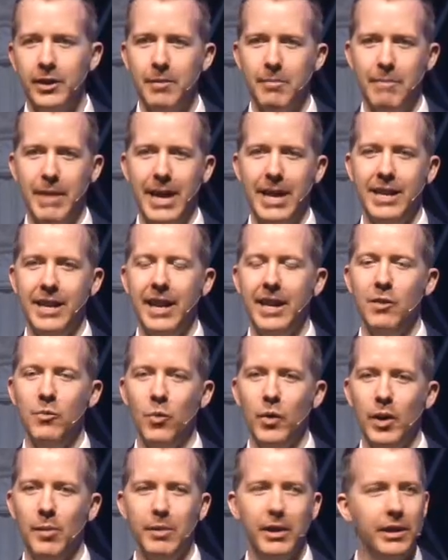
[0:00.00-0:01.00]
men and
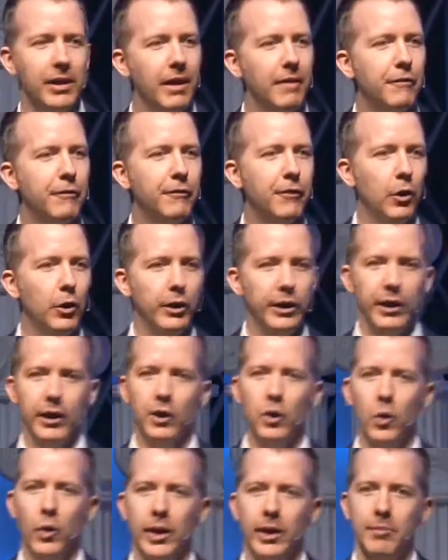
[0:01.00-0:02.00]
women, fully
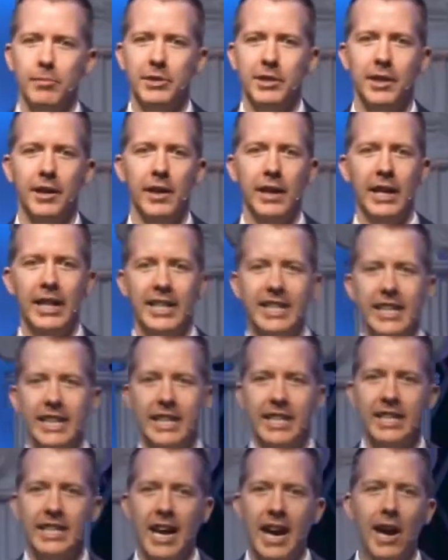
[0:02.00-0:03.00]
equipped,
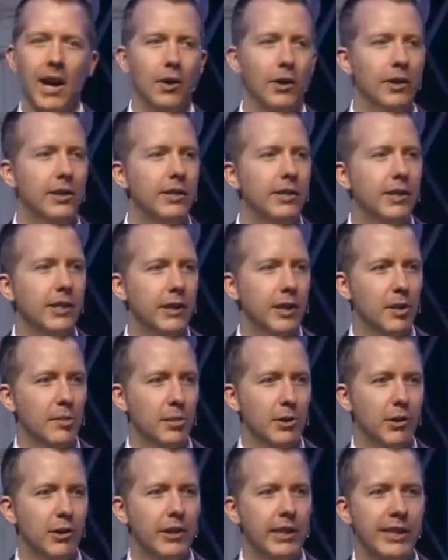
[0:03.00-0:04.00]
getting out into the
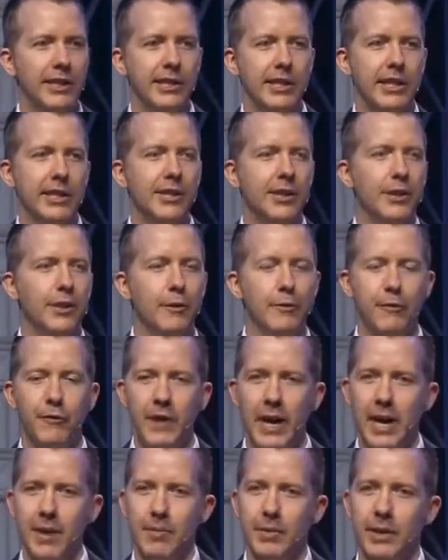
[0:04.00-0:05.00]
communities, into their
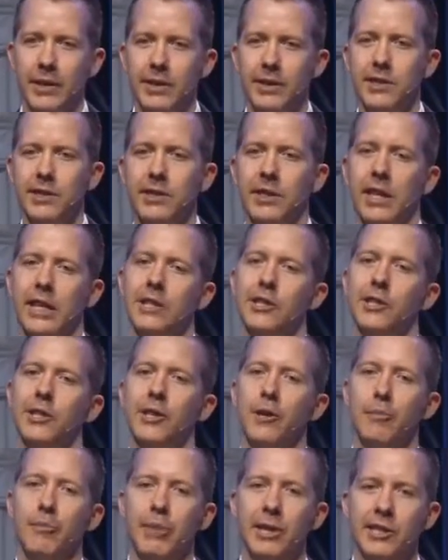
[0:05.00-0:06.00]
families, into
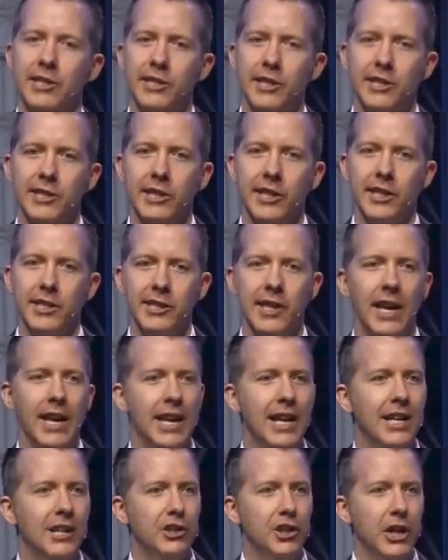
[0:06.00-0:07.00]
their
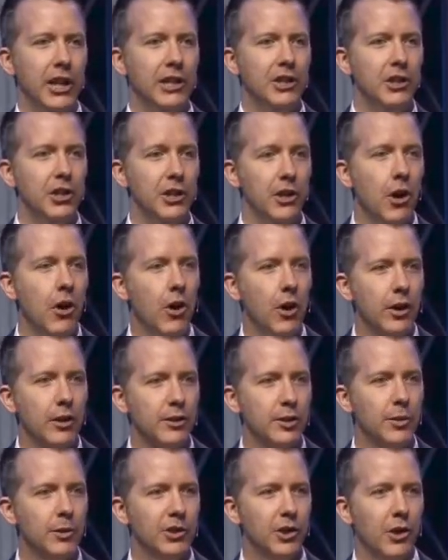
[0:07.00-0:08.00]
businesses, changing
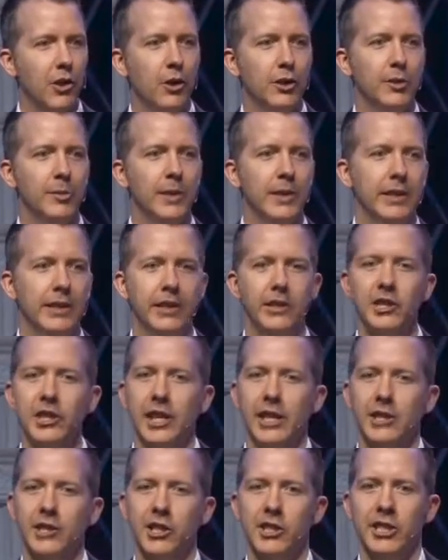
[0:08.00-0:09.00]
hearts, which ultimately
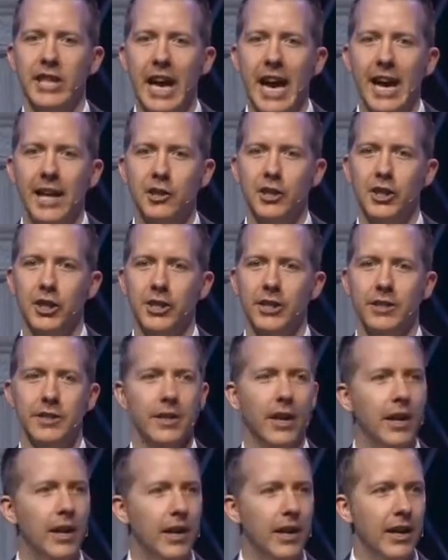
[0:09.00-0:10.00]
changes actions.
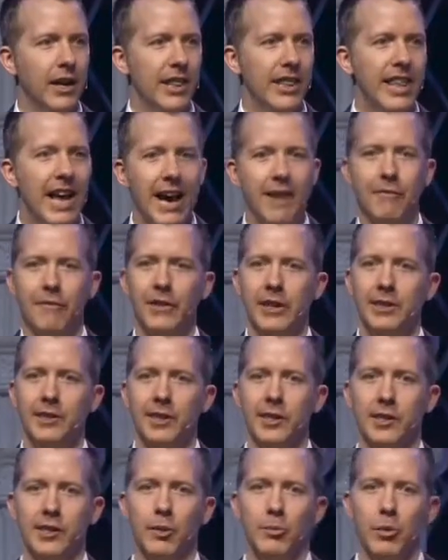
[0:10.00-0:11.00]
That
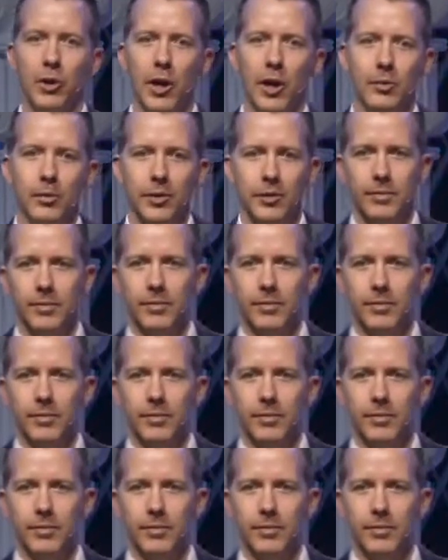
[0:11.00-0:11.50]
fixes the problem.